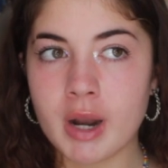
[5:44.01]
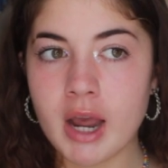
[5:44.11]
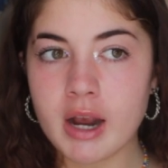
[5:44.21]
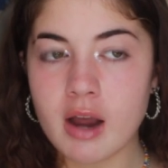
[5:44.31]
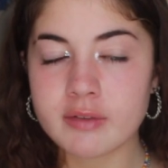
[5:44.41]
but
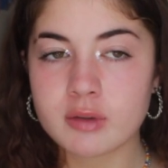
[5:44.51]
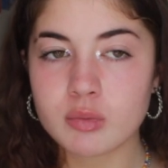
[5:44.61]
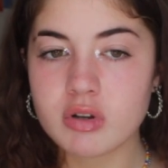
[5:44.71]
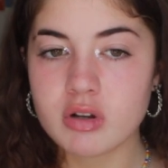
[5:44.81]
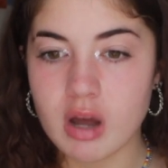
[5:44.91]
like I
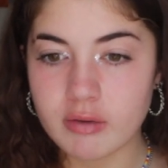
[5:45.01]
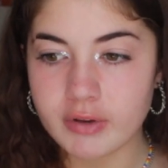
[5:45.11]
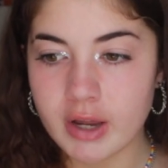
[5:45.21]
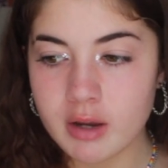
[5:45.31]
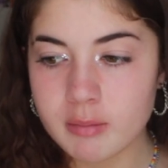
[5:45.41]
still do
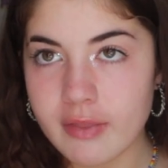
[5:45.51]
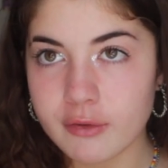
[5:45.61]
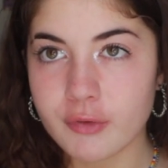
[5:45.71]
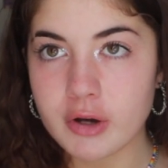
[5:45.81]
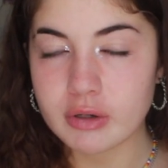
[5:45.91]
love him and
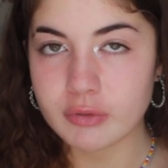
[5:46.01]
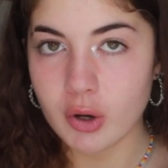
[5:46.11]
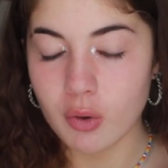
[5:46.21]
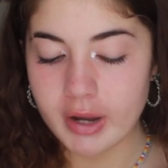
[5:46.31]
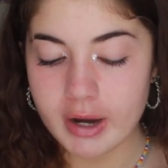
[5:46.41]
this photo's
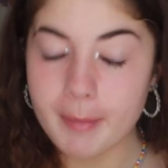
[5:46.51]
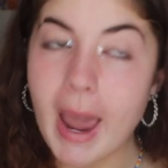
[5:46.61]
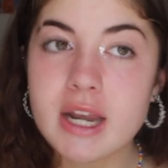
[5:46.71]
iconic.